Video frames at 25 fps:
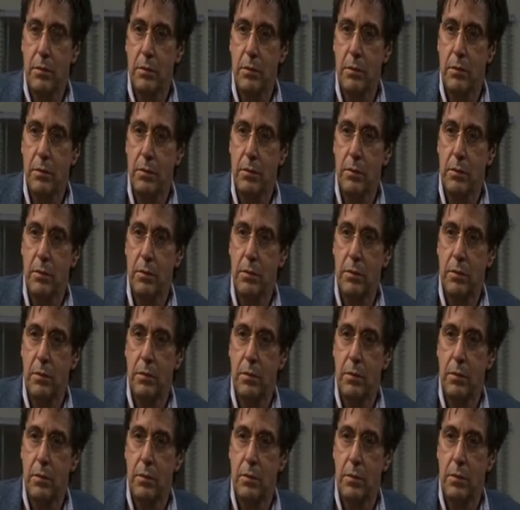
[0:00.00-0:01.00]

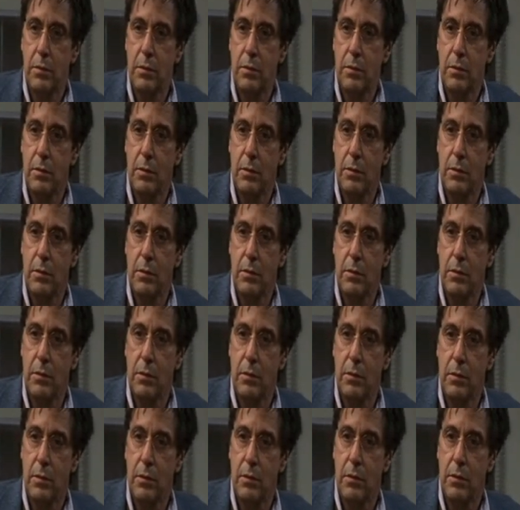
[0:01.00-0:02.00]

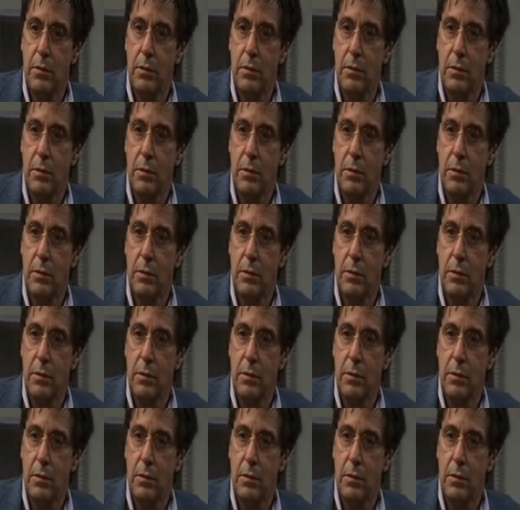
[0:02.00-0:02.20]
Nobody speaks.